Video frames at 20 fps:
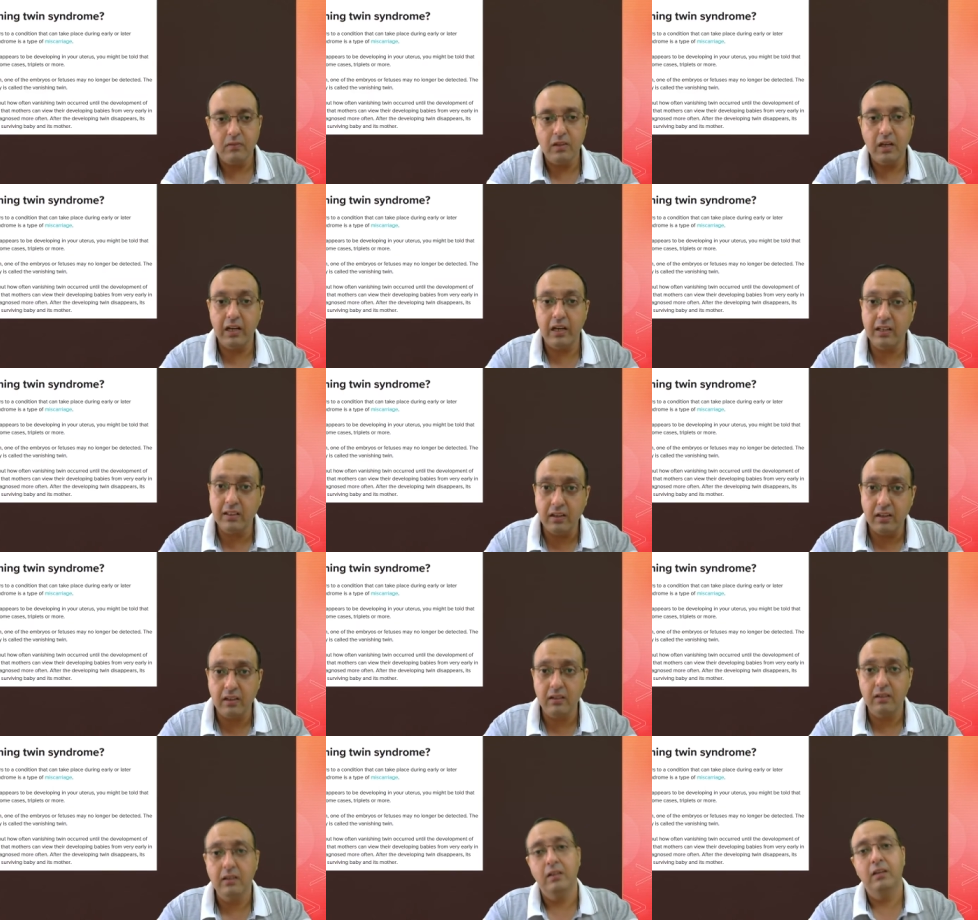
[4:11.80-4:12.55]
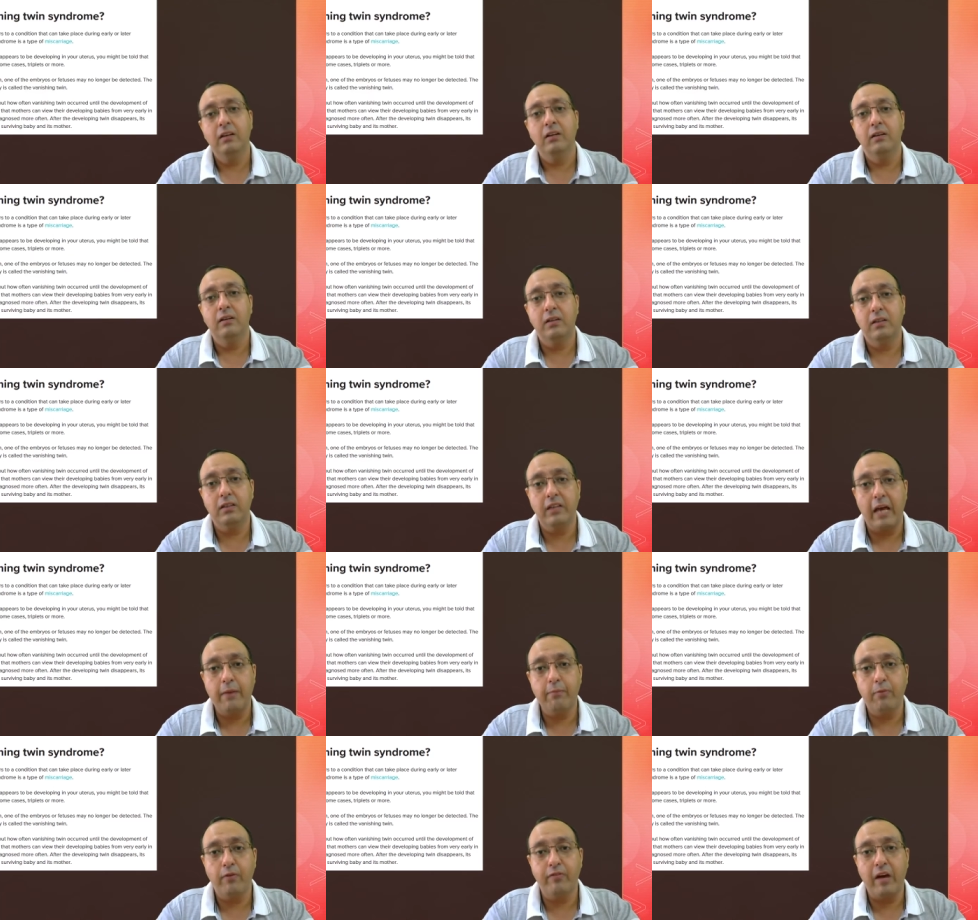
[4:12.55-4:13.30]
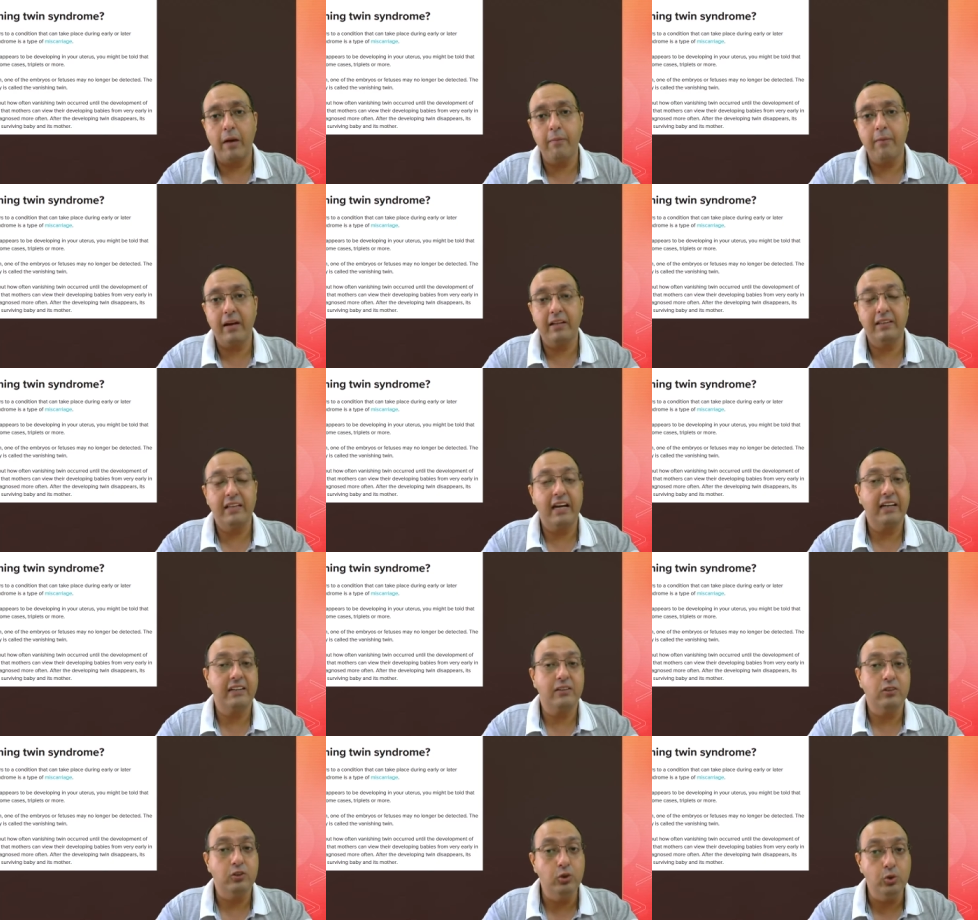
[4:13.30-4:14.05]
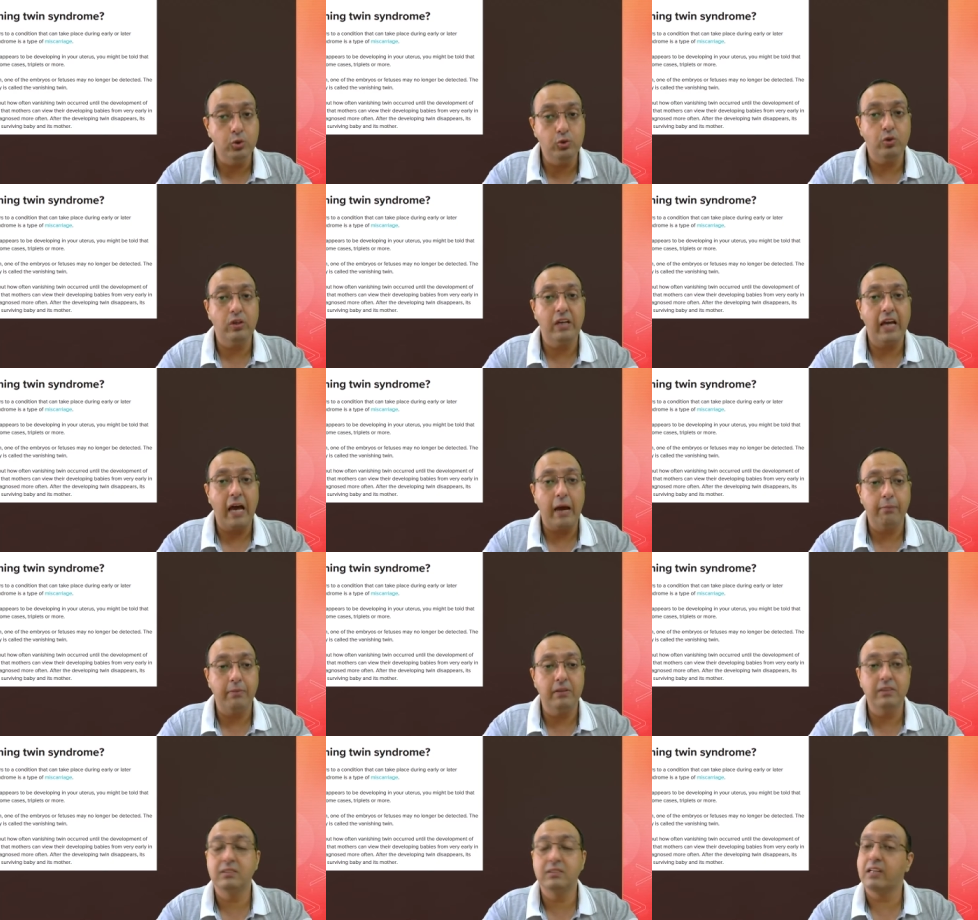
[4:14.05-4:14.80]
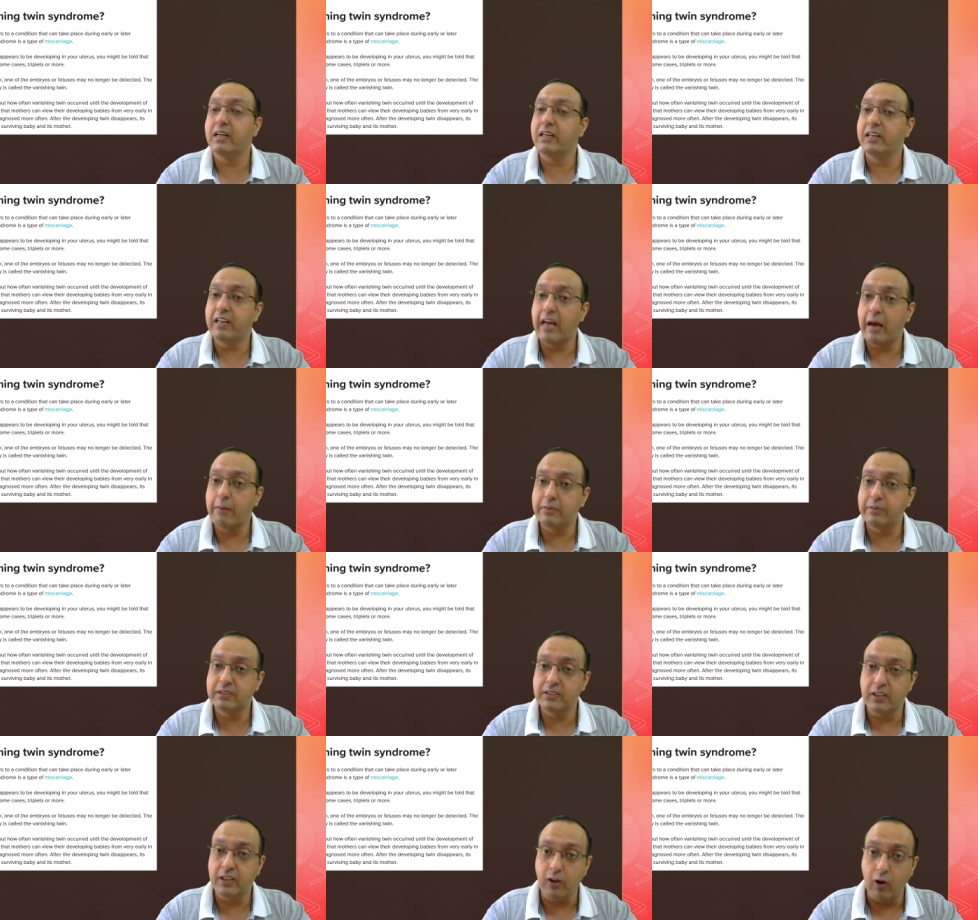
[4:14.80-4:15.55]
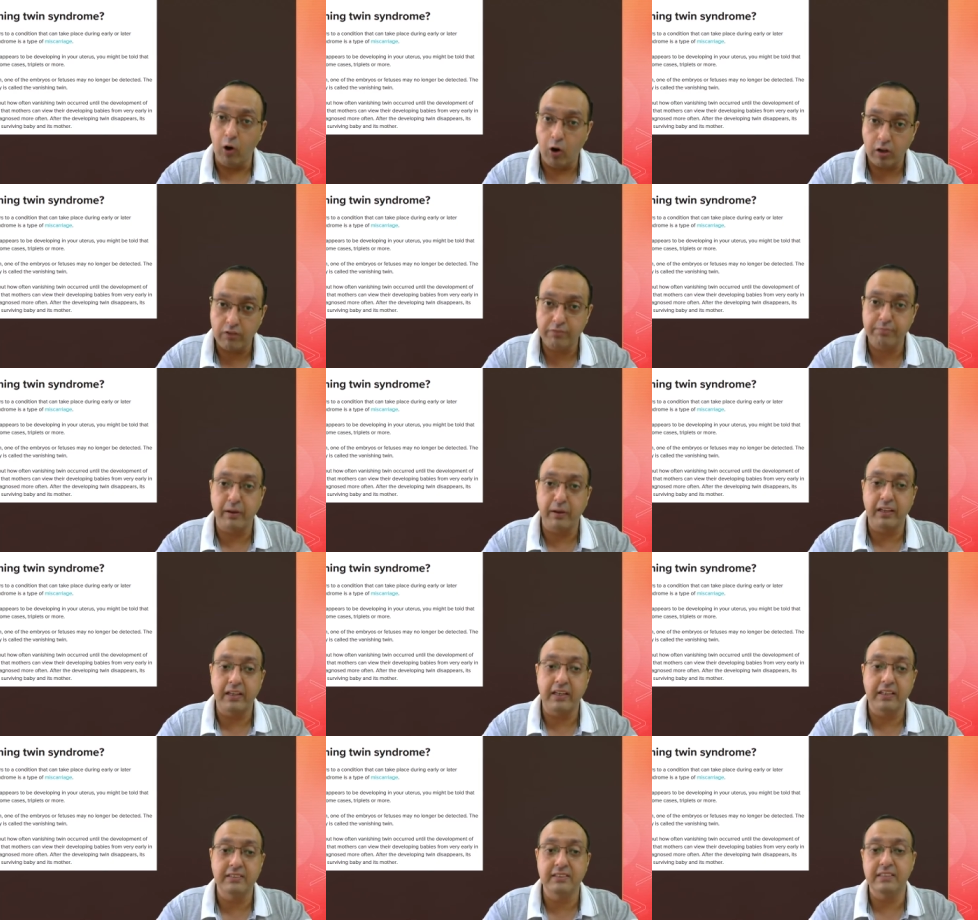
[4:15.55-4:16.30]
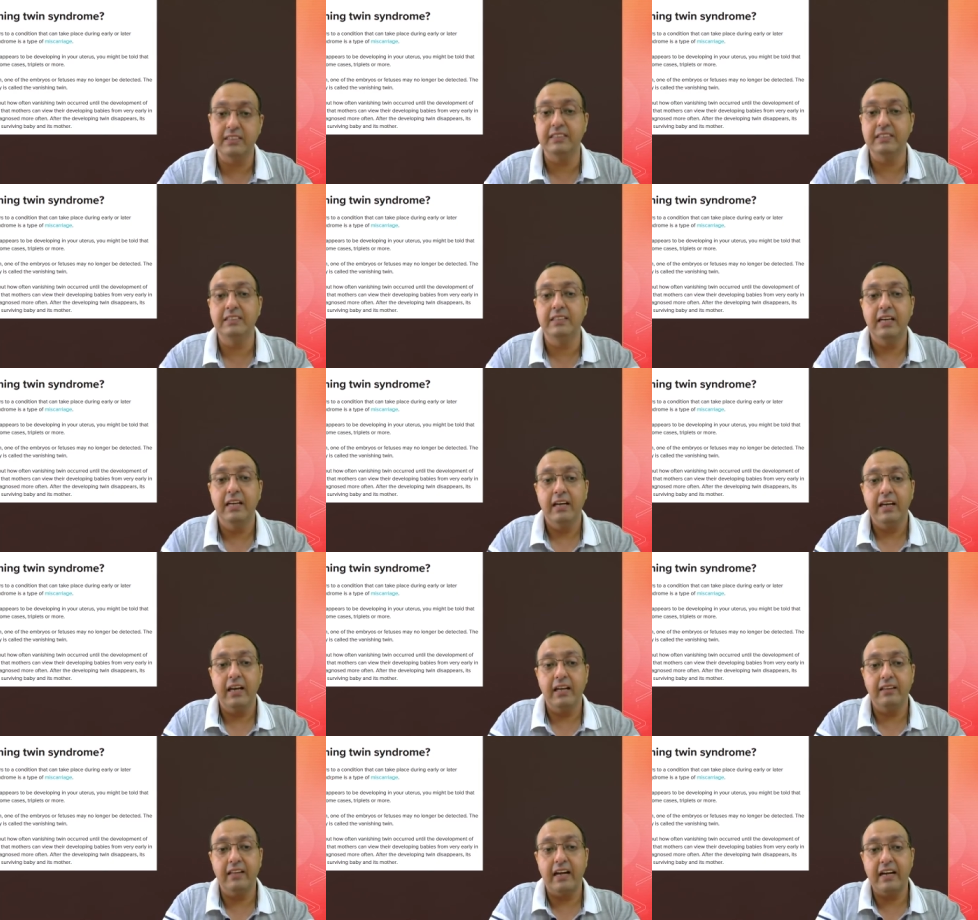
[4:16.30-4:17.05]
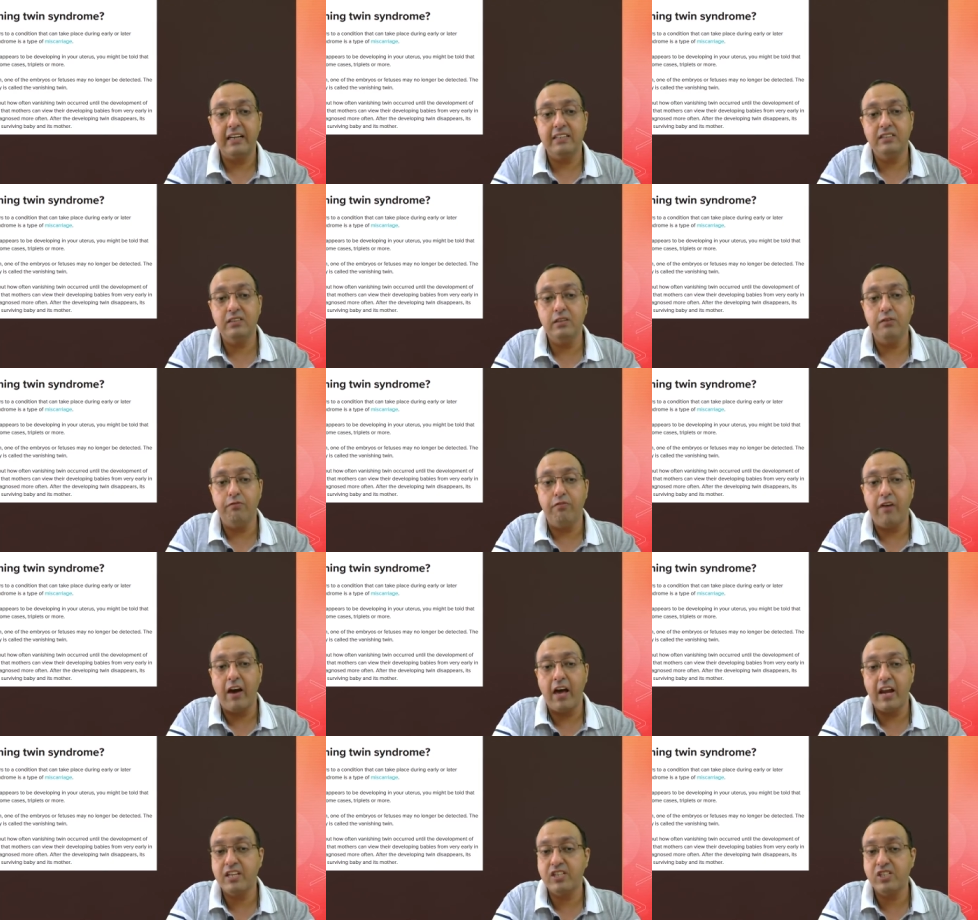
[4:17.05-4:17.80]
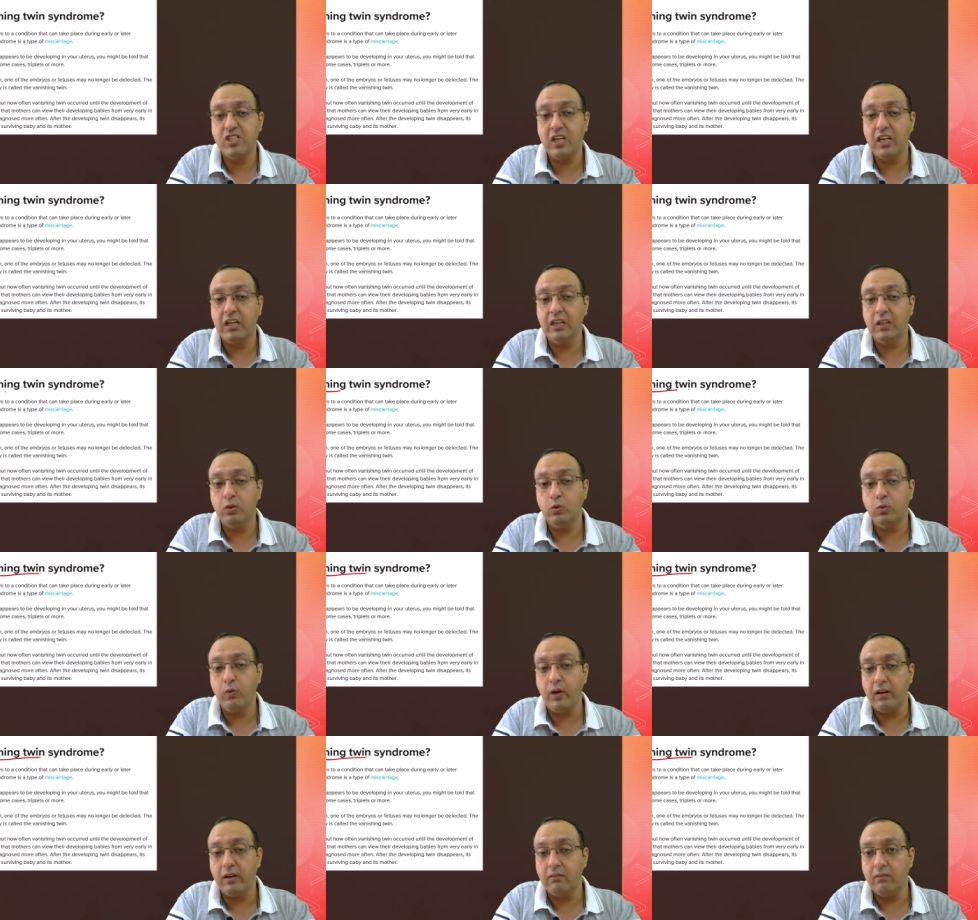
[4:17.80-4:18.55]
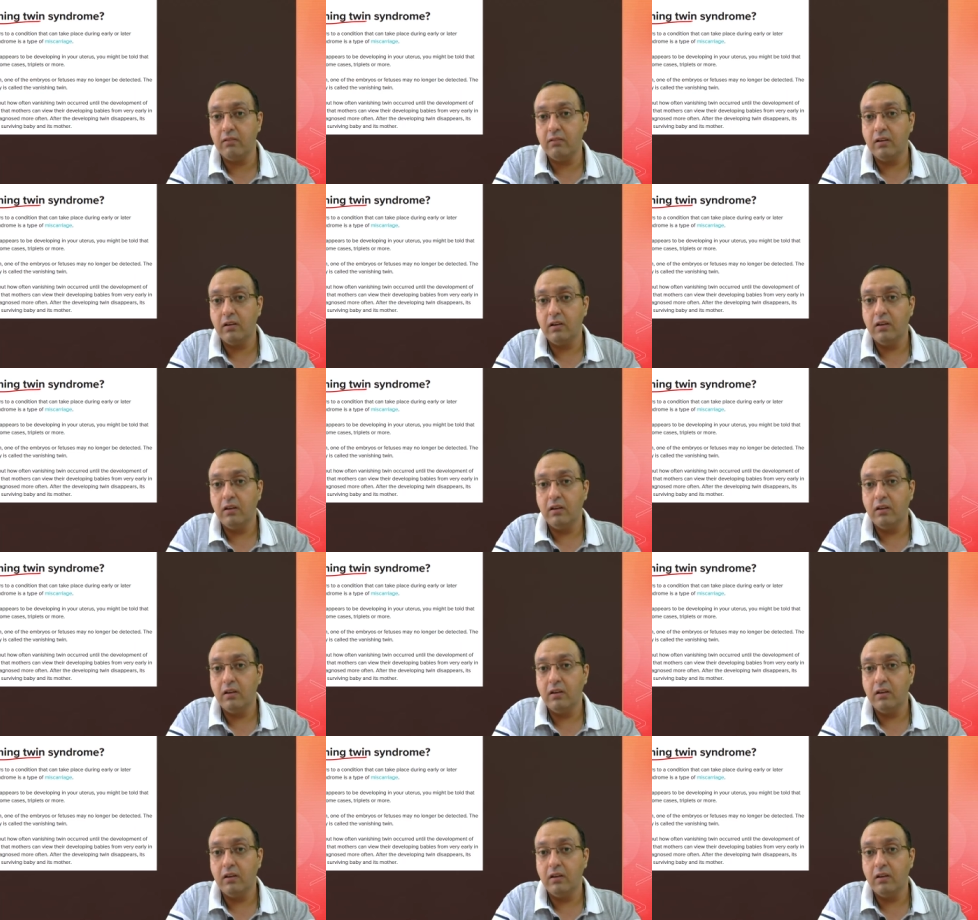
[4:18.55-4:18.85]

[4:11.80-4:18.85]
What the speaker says: Another type of chimera that usually happens, and it happens in a lot of pregnancies, and that is the vanishing twin,